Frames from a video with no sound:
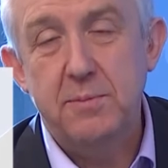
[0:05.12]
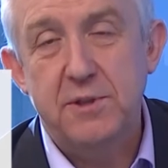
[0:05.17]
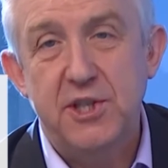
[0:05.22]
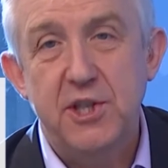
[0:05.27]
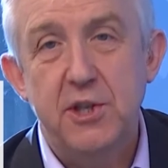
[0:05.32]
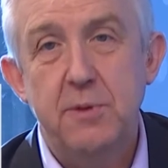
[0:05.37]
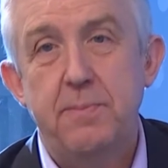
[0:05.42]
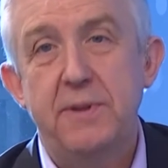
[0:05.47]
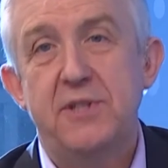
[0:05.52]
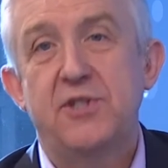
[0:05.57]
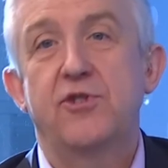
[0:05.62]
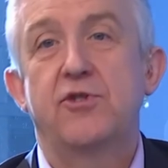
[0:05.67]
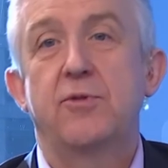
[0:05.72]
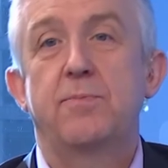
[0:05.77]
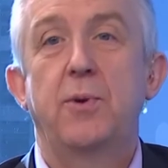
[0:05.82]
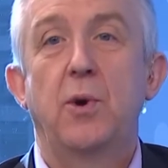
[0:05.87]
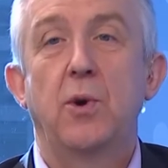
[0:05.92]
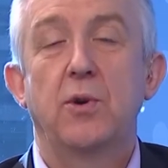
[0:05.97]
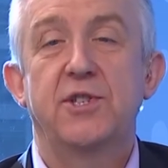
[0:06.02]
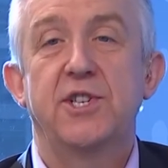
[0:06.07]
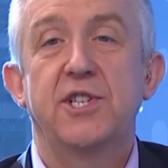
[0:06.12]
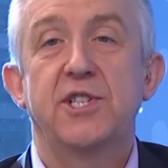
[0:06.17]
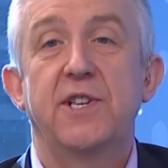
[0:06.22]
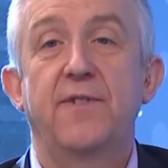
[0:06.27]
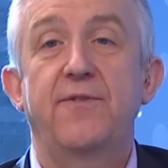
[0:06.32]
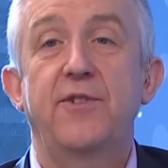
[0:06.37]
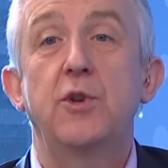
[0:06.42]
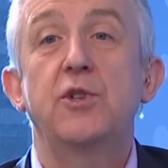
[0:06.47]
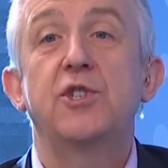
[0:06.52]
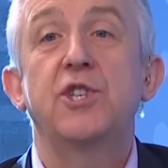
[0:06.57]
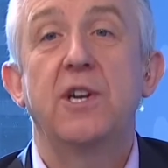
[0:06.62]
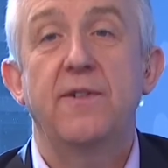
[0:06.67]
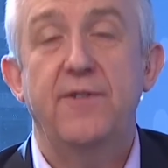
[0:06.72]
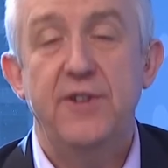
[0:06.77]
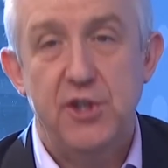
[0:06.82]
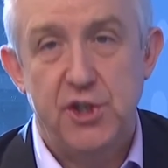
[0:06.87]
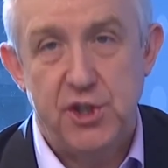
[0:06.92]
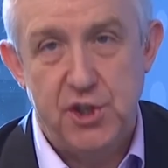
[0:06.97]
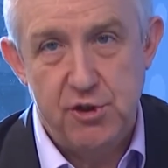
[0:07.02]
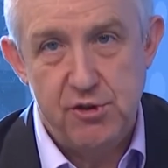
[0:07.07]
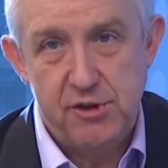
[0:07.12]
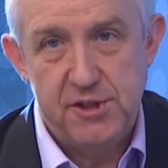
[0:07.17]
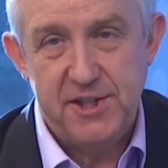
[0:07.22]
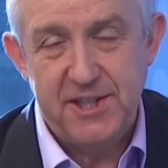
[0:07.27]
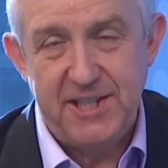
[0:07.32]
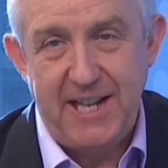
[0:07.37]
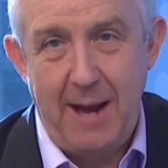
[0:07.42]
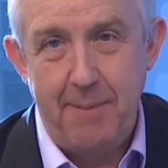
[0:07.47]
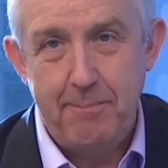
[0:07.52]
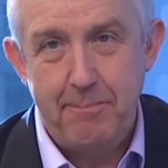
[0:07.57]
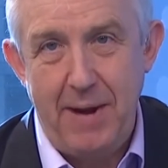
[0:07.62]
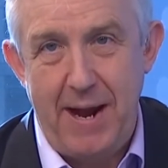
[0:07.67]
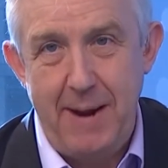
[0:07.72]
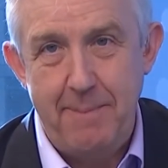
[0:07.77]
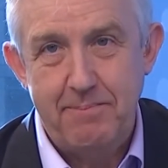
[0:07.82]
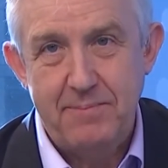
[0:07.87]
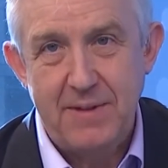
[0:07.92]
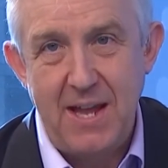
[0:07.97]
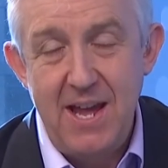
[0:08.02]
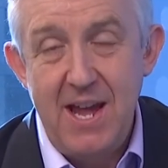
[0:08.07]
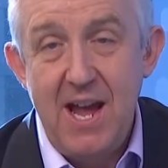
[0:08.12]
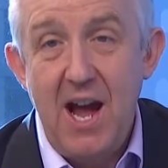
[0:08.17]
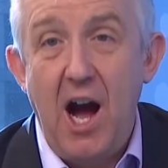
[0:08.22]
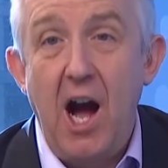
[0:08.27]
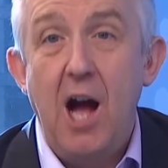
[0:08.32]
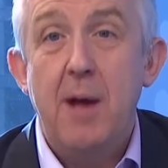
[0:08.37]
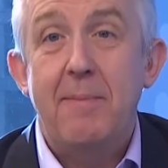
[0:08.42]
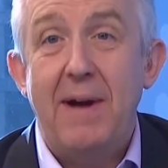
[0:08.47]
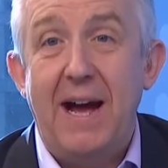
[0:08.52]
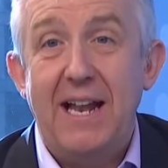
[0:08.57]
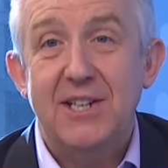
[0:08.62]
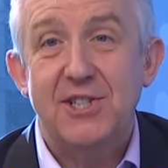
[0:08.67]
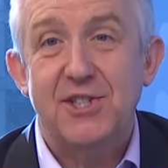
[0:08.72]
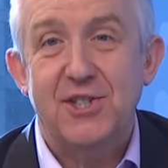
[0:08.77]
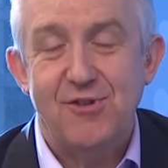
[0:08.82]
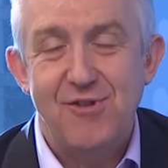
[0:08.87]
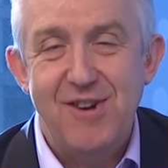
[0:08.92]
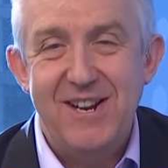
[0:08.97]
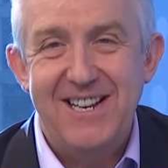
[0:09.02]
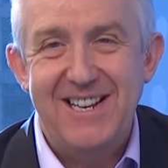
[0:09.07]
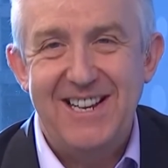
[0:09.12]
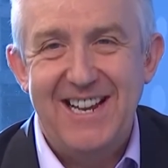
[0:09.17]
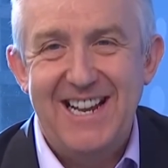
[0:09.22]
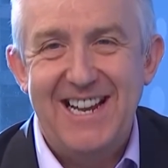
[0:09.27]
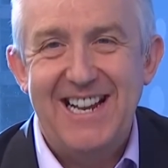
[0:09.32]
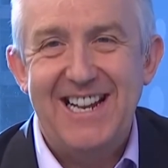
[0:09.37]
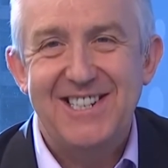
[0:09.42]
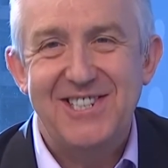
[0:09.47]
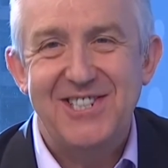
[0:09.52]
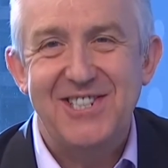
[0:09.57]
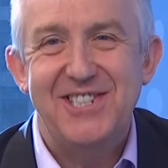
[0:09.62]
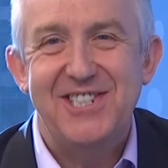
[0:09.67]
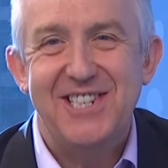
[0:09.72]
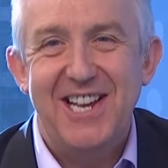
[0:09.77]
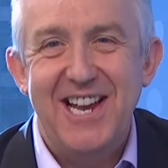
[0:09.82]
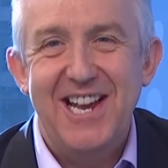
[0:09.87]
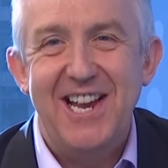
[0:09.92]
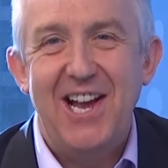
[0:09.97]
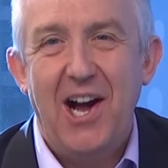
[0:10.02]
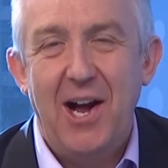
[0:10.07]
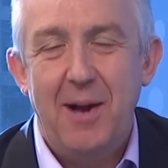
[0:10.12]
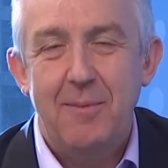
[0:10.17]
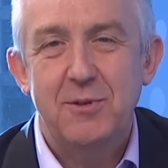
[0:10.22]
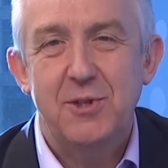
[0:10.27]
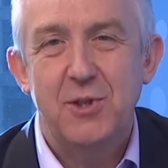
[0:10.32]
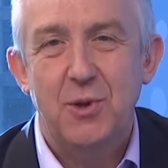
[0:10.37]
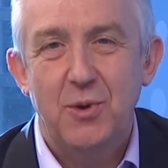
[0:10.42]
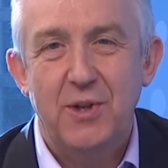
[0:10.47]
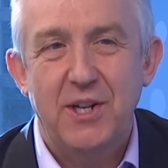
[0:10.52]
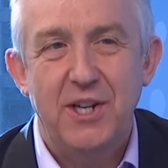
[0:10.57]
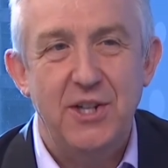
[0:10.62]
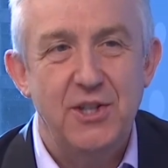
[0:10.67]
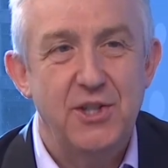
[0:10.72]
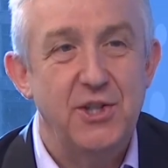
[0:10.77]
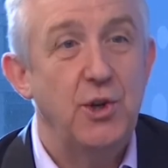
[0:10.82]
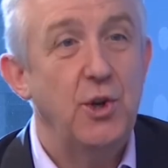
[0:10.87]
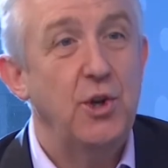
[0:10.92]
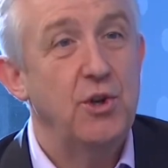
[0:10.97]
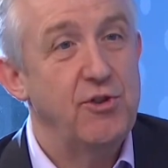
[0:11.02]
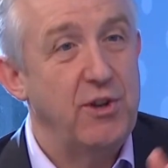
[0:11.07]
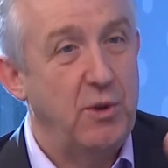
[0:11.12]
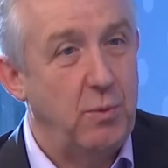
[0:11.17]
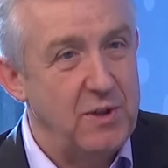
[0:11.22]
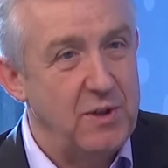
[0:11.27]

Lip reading: to Business Reporter's The Future of Insurance campaign. I'm Alistair Greener and today I'm talking to Ulrich